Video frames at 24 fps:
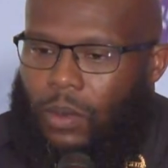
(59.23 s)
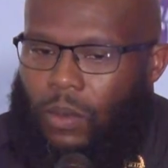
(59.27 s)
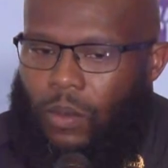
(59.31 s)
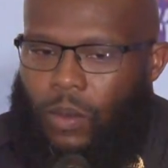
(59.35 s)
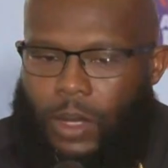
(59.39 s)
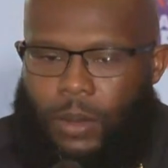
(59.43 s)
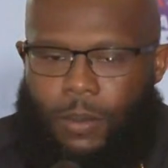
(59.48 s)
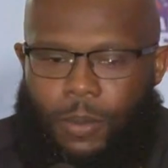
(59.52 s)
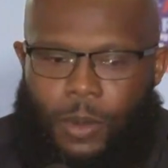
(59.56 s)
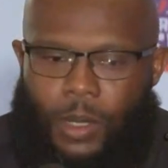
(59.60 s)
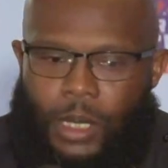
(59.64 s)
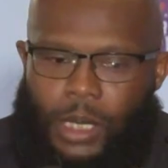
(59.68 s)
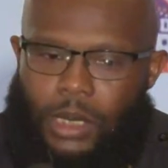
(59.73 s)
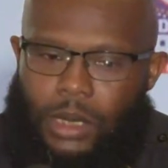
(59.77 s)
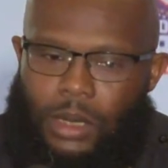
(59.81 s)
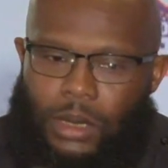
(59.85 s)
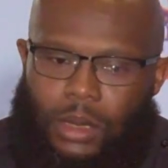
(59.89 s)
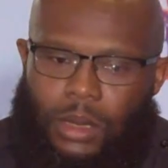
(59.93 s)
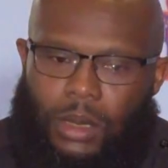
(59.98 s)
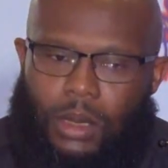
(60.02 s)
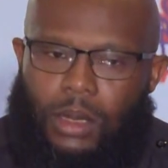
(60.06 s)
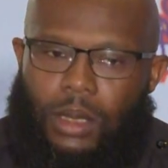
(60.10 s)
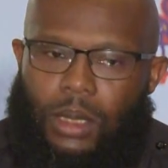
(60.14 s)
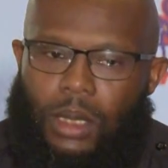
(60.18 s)
We
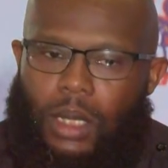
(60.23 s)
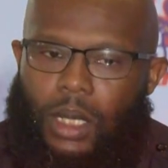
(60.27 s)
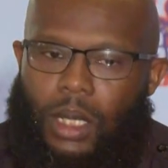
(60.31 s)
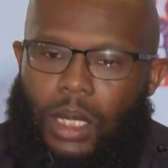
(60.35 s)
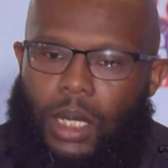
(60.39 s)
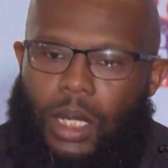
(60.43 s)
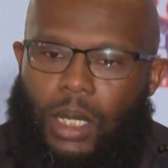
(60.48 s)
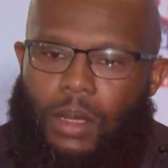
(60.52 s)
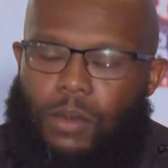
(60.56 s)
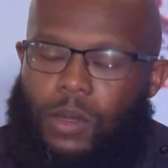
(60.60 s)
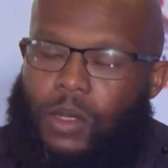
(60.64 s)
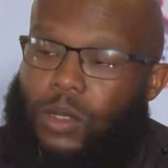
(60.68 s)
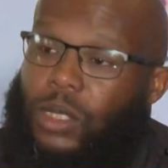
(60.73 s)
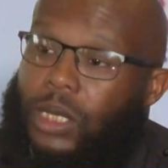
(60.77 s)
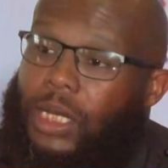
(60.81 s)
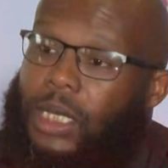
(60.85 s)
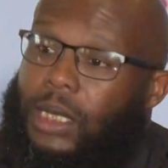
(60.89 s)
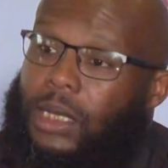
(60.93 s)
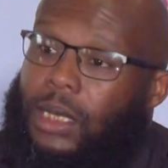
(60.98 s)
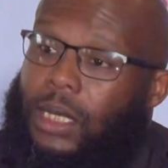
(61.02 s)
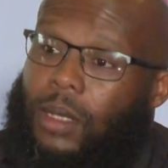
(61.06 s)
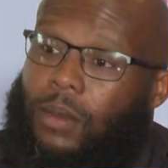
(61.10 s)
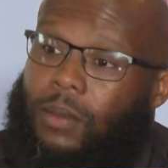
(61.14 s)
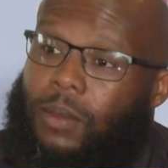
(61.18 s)
preach, you see
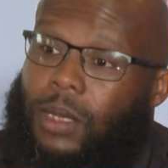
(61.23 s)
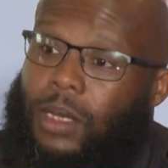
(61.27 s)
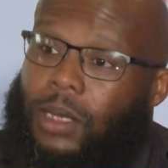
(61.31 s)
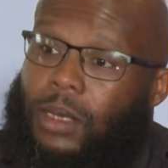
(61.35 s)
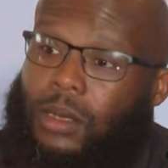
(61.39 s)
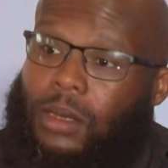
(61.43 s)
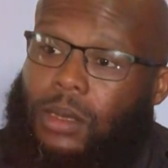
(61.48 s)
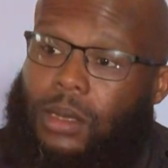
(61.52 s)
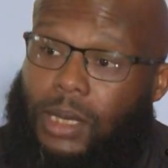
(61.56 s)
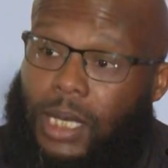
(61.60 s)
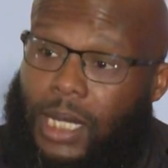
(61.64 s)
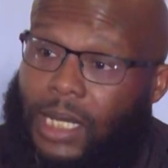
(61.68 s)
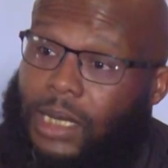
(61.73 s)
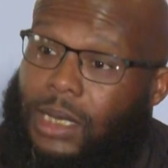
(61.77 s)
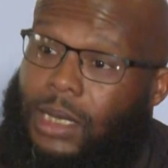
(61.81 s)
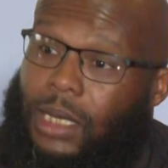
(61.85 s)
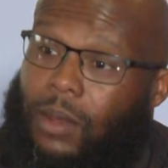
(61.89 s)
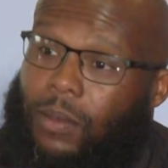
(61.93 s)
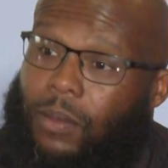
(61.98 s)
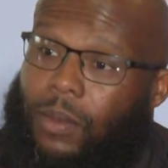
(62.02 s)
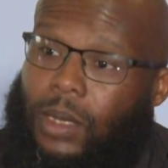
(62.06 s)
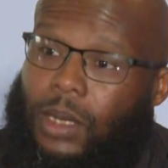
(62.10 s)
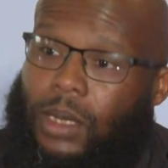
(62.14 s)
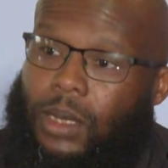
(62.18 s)
something, say
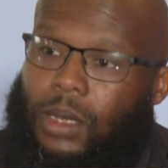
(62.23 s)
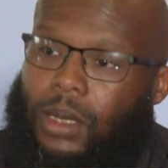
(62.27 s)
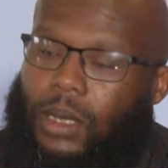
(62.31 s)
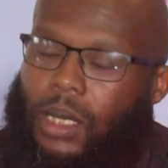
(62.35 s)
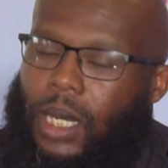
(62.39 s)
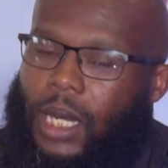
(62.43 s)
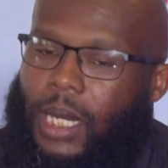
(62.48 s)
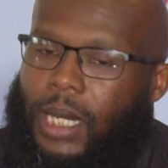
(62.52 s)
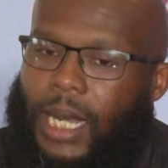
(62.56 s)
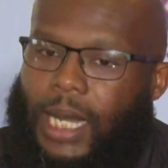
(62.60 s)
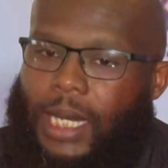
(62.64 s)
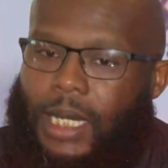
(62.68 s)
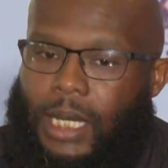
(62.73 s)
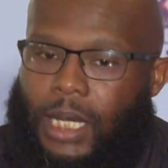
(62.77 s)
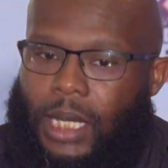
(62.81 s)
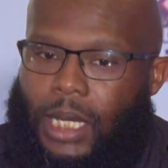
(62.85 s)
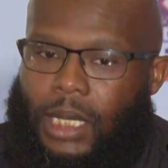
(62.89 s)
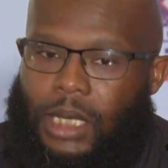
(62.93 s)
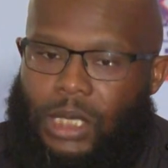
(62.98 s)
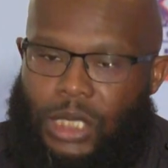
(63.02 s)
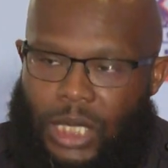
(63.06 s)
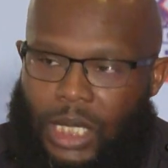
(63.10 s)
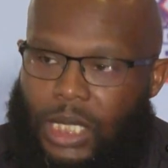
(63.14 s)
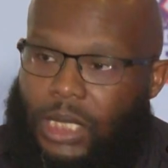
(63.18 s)
something. And they
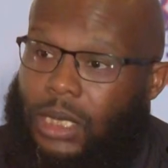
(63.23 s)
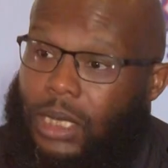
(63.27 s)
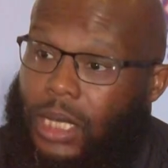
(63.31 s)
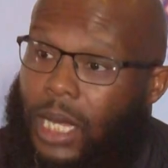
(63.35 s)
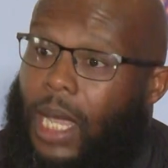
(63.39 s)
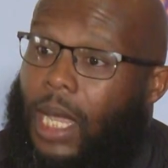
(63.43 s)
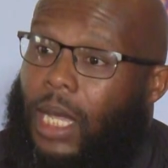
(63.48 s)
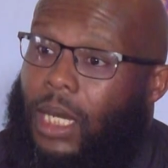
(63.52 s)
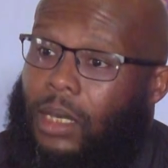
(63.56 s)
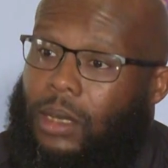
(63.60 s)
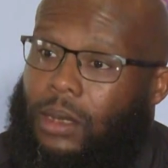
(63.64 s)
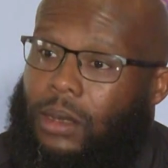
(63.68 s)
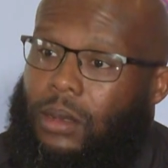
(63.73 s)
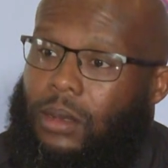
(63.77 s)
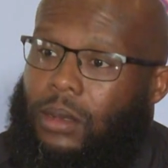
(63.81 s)
did just that.